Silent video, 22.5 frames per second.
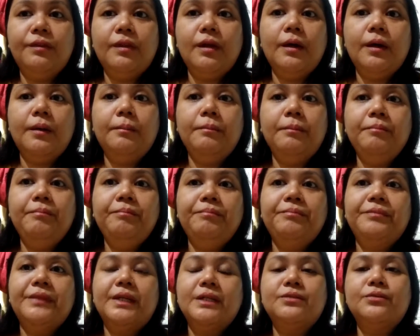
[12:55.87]
them
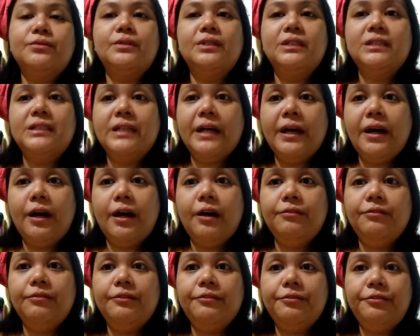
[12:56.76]
as soon as I
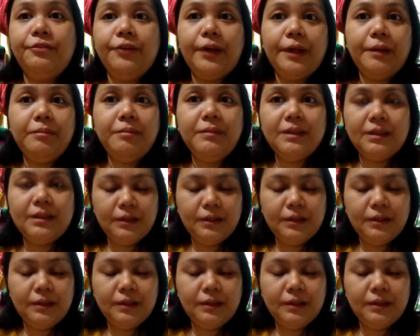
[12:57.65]
have it framed.